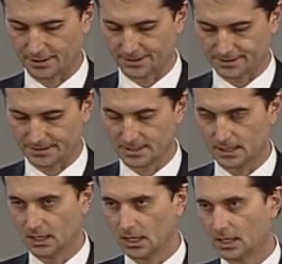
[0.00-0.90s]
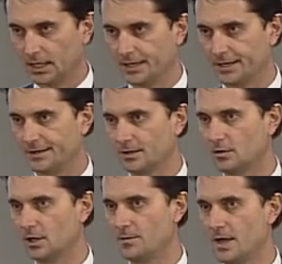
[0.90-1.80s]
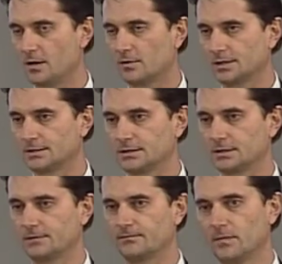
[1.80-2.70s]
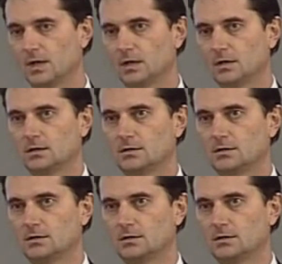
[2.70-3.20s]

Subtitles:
history of nations of other European countries.